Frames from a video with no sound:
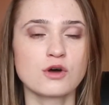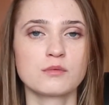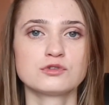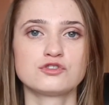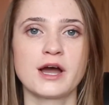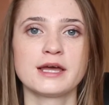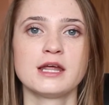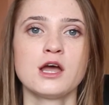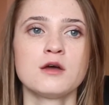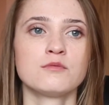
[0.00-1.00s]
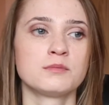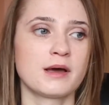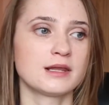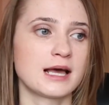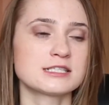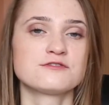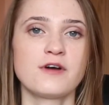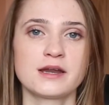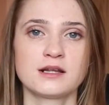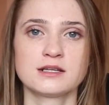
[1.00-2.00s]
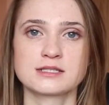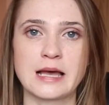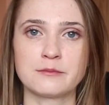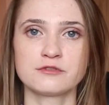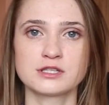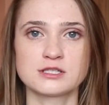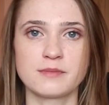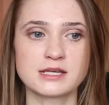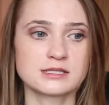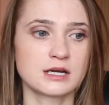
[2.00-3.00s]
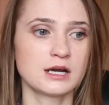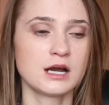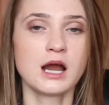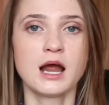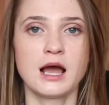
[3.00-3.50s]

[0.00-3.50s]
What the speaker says: So I would write, when my last final exam for the semester,